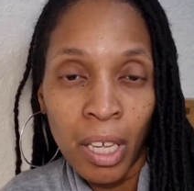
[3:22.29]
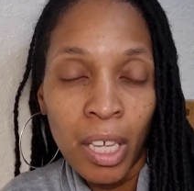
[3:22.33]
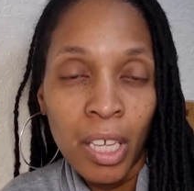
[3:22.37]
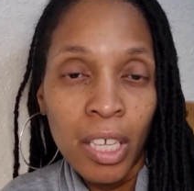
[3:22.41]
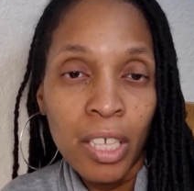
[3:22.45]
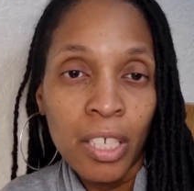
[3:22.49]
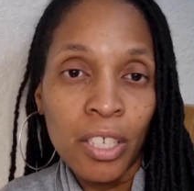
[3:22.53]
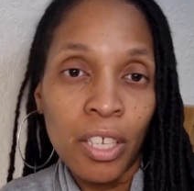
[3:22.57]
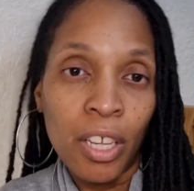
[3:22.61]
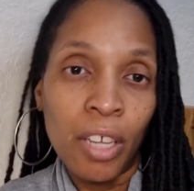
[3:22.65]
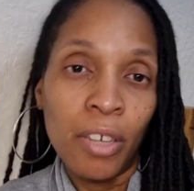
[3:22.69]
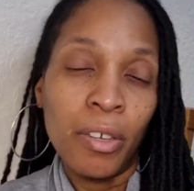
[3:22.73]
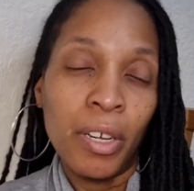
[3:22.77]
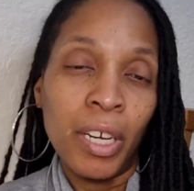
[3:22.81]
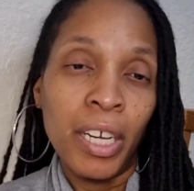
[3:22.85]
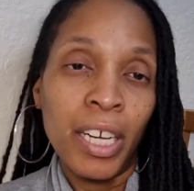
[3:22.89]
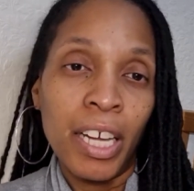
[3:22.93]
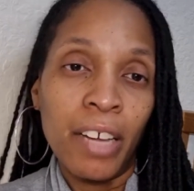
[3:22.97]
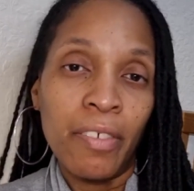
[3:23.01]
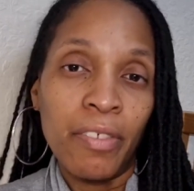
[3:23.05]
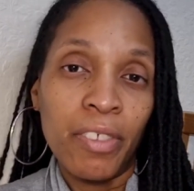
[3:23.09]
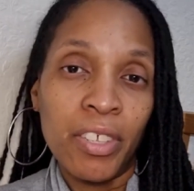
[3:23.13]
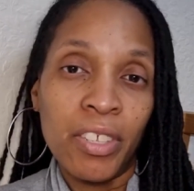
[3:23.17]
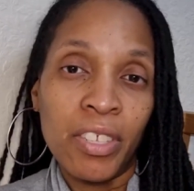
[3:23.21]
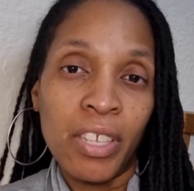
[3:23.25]
So I
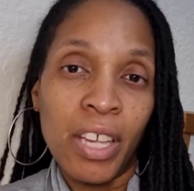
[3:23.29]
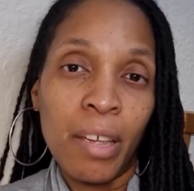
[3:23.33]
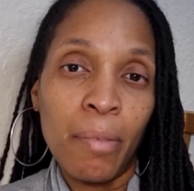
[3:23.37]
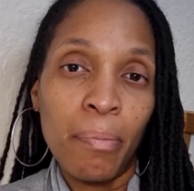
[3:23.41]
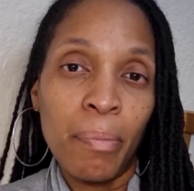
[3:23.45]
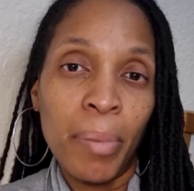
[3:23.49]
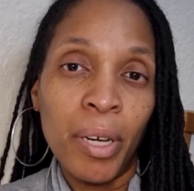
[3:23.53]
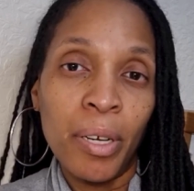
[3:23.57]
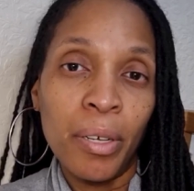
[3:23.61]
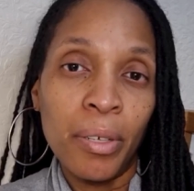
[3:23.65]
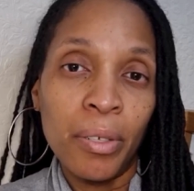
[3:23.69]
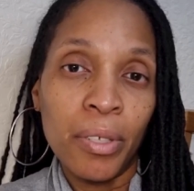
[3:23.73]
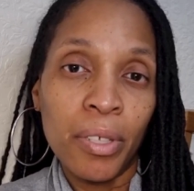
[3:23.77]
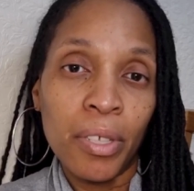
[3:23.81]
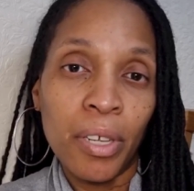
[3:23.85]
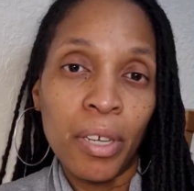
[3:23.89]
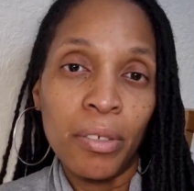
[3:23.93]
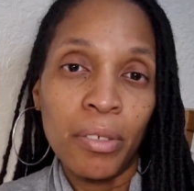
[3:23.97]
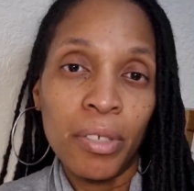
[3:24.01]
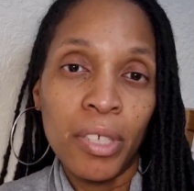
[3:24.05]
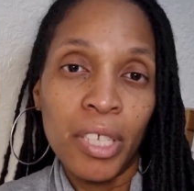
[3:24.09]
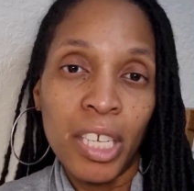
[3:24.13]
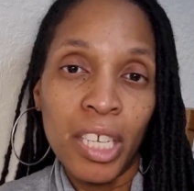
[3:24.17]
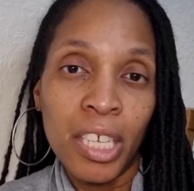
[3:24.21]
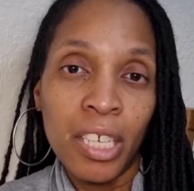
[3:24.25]
have the same posts go
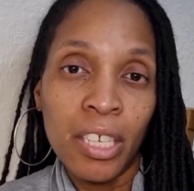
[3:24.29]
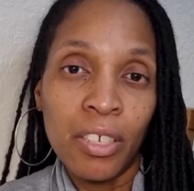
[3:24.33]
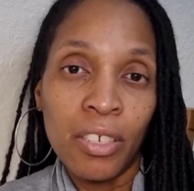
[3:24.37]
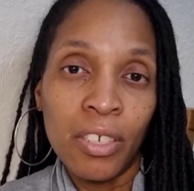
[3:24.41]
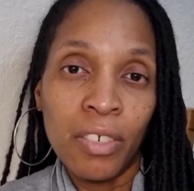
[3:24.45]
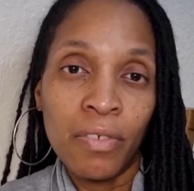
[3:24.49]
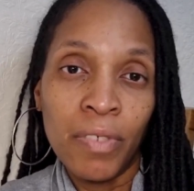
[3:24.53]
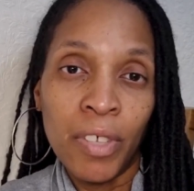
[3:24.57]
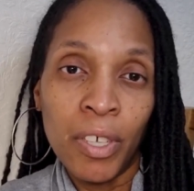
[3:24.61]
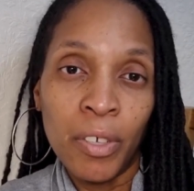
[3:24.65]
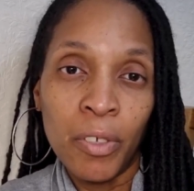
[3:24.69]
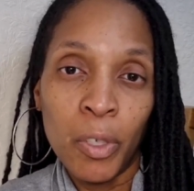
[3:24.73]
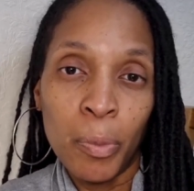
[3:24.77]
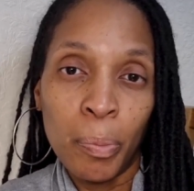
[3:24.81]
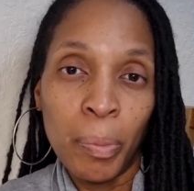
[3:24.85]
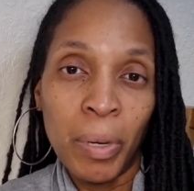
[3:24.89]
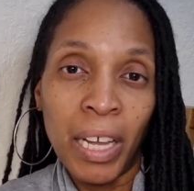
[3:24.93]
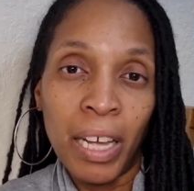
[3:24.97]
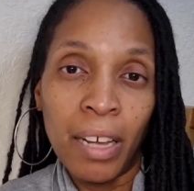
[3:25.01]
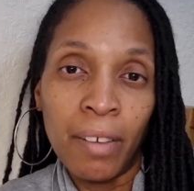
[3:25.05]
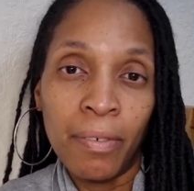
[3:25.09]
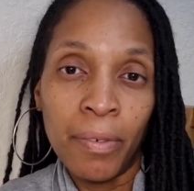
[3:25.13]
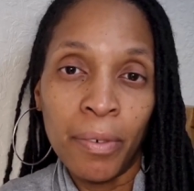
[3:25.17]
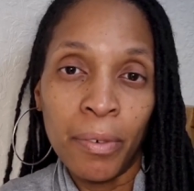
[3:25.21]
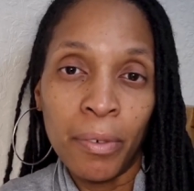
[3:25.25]
to each of those
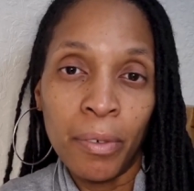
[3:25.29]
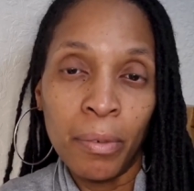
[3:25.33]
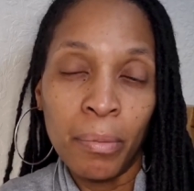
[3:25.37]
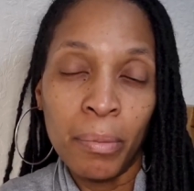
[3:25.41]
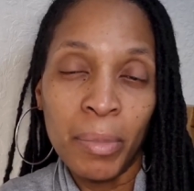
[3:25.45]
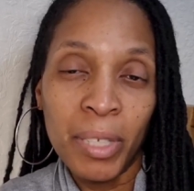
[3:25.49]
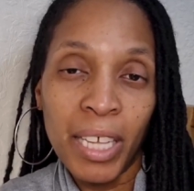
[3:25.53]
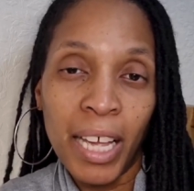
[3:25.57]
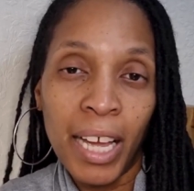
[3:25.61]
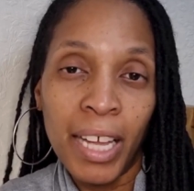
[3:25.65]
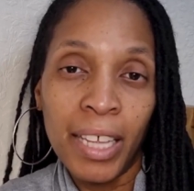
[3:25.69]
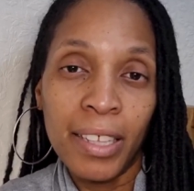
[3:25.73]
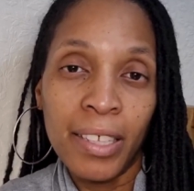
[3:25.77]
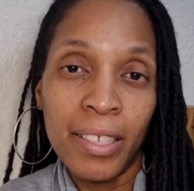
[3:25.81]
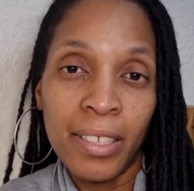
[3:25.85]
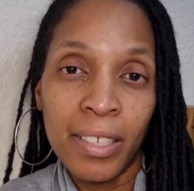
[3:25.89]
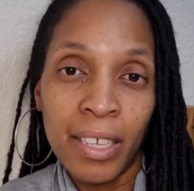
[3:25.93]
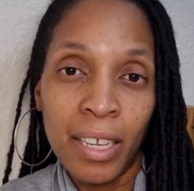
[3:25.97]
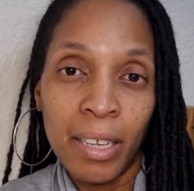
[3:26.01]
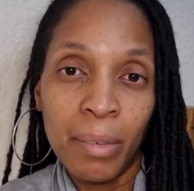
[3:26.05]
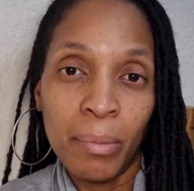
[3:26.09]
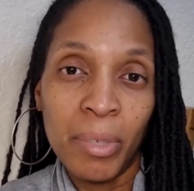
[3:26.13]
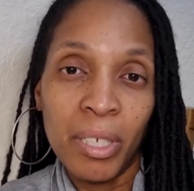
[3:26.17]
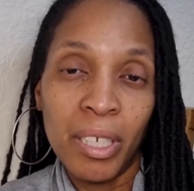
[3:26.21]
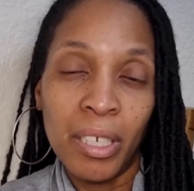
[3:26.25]
platforms at the
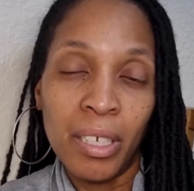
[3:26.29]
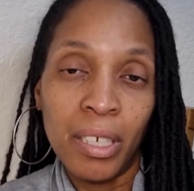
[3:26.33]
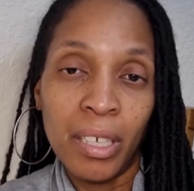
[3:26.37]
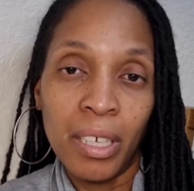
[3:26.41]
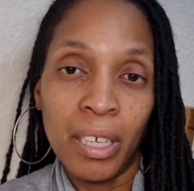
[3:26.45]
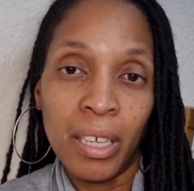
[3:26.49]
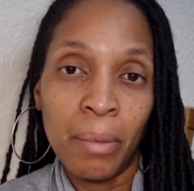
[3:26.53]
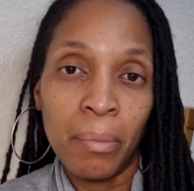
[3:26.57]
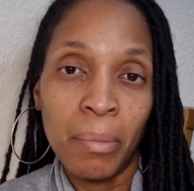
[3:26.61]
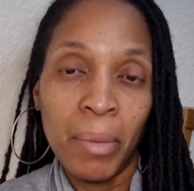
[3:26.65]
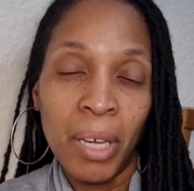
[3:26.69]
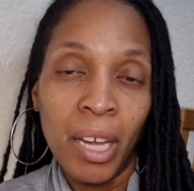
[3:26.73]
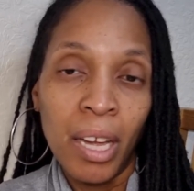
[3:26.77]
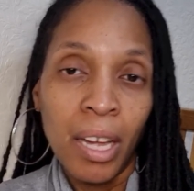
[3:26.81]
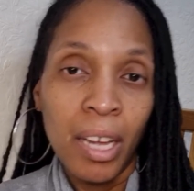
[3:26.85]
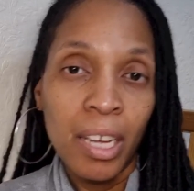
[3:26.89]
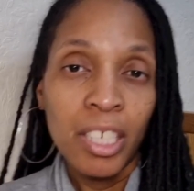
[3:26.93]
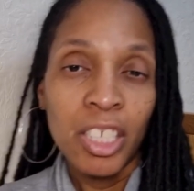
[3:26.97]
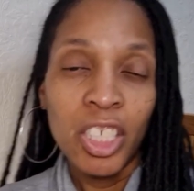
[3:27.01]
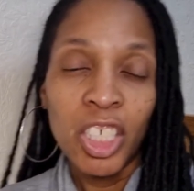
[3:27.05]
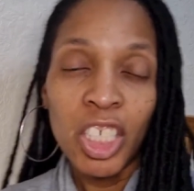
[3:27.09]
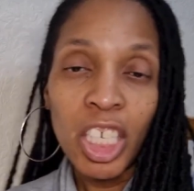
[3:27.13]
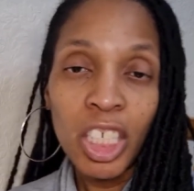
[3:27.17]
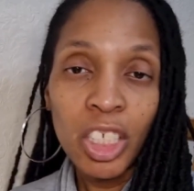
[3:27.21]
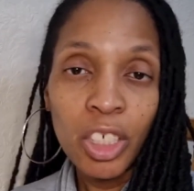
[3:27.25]
same time,
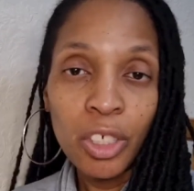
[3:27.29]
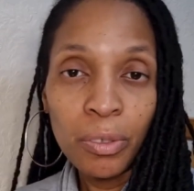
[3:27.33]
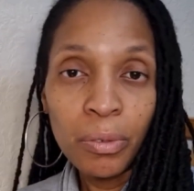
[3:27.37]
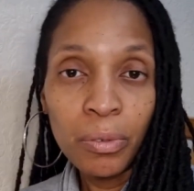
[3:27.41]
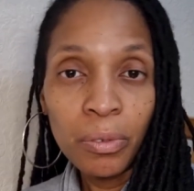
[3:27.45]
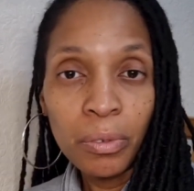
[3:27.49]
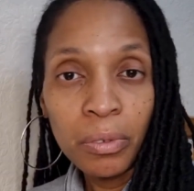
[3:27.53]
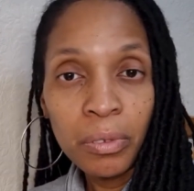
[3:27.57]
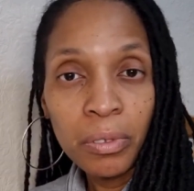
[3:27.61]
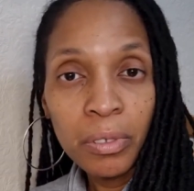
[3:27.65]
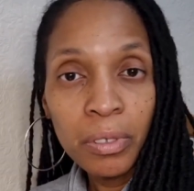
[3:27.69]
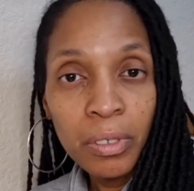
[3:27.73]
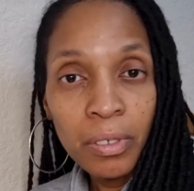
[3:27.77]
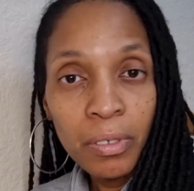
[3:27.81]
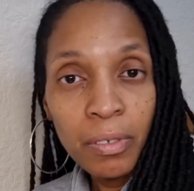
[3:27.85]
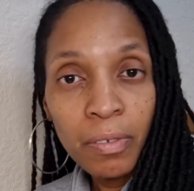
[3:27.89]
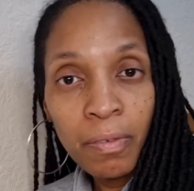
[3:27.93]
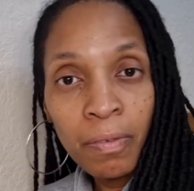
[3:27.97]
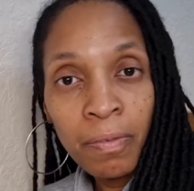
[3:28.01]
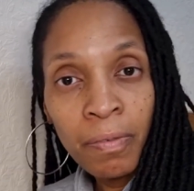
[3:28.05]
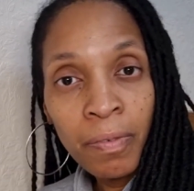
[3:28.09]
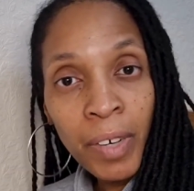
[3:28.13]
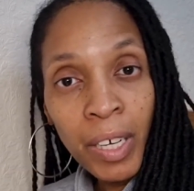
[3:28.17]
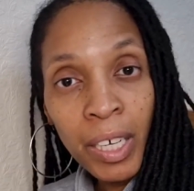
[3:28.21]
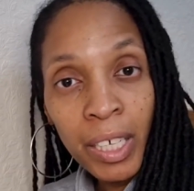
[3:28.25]
scheduled
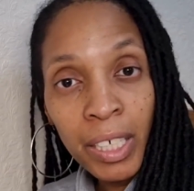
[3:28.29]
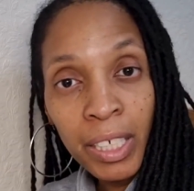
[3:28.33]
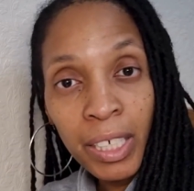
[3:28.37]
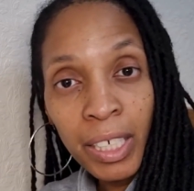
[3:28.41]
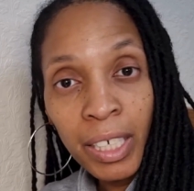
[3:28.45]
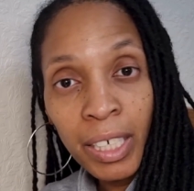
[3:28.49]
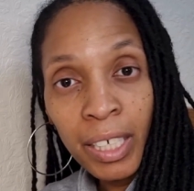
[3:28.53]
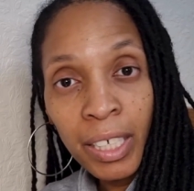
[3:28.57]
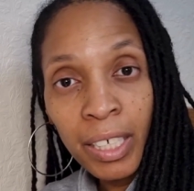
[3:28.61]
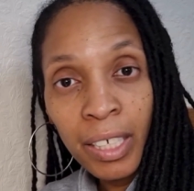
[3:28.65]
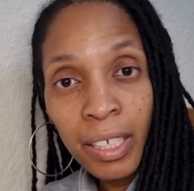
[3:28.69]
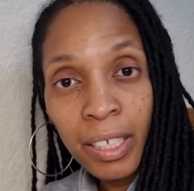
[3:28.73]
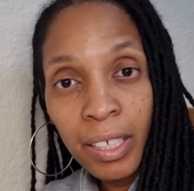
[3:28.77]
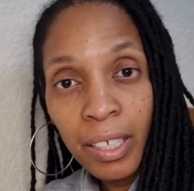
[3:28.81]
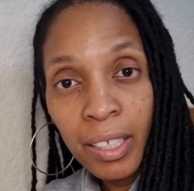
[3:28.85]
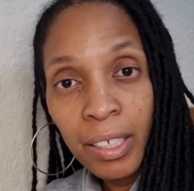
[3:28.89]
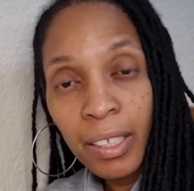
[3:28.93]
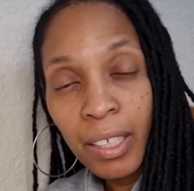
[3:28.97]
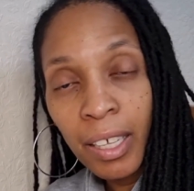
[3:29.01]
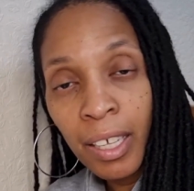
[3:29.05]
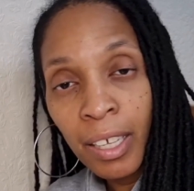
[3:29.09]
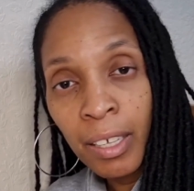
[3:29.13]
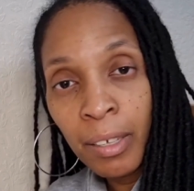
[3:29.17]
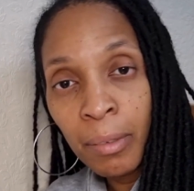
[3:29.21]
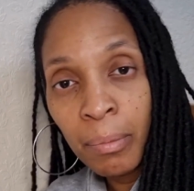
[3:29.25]
via
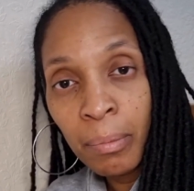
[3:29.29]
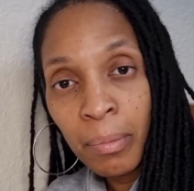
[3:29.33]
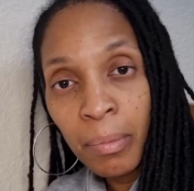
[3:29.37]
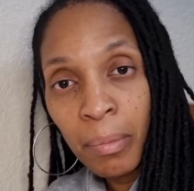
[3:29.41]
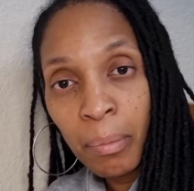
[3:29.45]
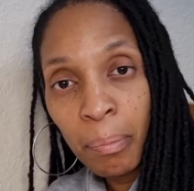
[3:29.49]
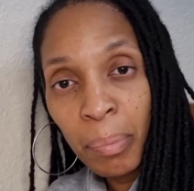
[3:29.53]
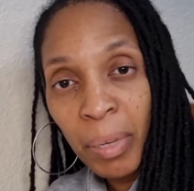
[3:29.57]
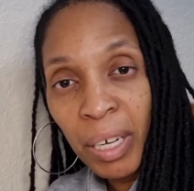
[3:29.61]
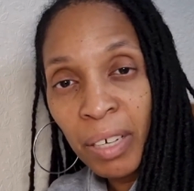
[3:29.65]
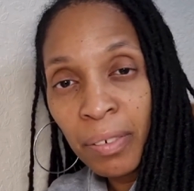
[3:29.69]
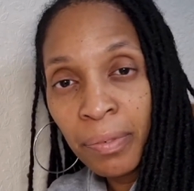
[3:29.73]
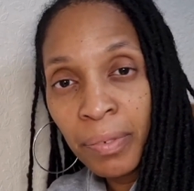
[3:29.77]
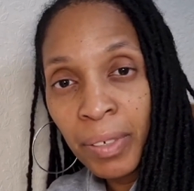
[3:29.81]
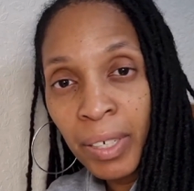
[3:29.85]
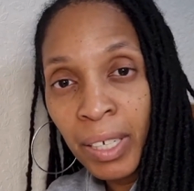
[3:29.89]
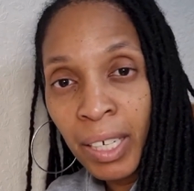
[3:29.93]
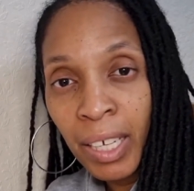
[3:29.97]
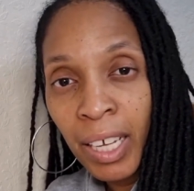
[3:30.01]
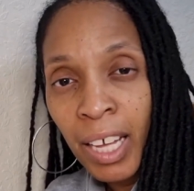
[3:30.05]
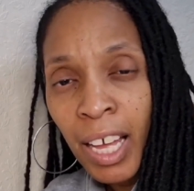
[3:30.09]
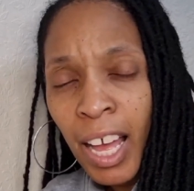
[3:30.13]
Buffer.